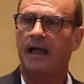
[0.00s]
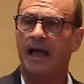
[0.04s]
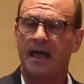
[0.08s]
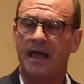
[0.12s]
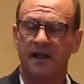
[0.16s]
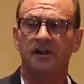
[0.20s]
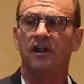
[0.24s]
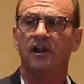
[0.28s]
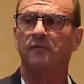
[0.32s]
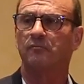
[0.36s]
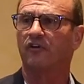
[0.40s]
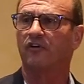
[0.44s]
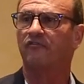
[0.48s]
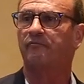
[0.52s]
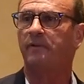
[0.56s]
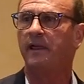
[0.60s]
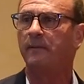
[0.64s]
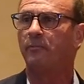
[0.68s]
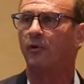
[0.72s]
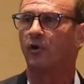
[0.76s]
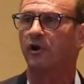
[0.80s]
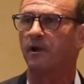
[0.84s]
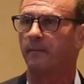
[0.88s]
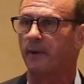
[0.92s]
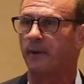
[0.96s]
I had a number of
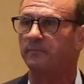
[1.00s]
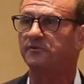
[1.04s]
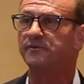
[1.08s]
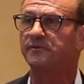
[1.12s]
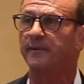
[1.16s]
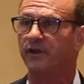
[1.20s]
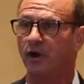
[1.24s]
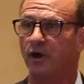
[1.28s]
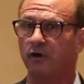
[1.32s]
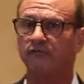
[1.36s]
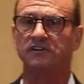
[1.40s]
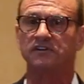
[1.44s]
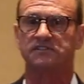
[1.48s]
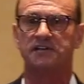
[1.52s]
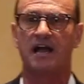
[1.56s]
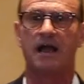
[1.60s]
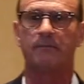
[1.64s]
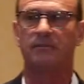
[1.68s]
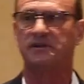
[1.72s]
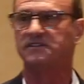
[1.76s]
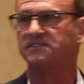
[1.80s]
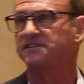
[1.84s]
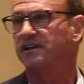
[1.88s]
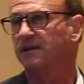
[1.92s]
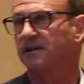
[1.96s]
people come up to me over
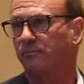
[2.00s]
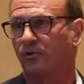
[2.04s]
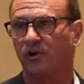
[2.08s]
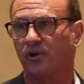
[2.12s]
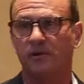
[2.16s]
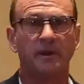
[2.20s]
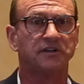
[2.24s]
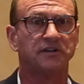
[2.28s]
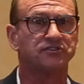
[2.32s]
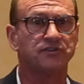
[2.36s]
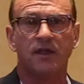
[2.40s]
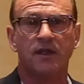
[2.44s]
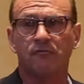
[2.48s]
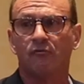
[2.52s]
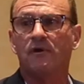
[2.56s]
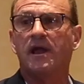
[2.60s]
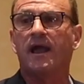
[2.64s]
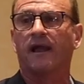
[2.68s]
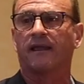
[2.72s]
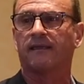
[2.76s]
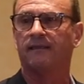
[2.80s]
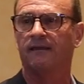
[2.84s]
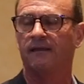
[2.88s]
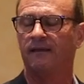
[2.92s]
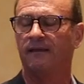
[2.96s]
time and say, pretty much, hey,
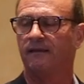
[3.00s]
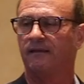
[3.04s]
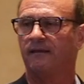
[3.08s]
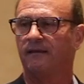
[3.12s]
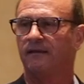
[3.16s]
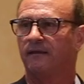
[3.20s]
Rick,